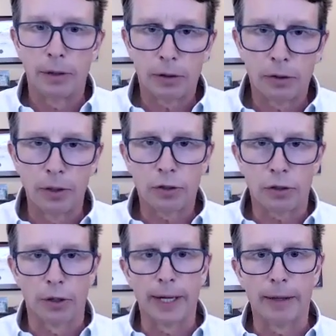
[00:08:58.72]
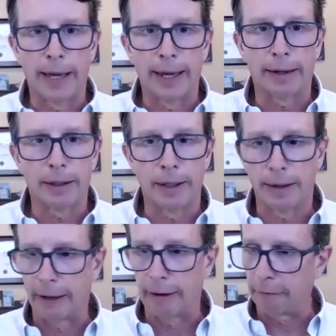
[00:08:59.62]
ensuring that
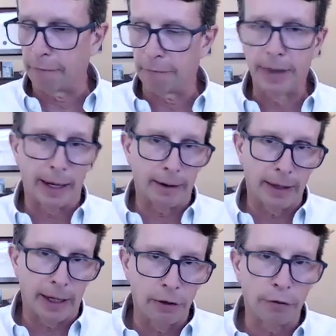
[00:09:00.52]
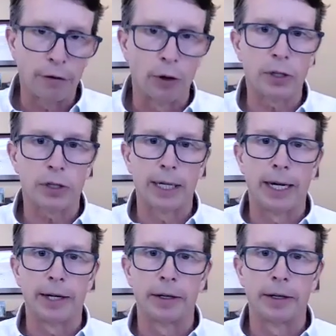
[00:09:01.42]
you're focusing on your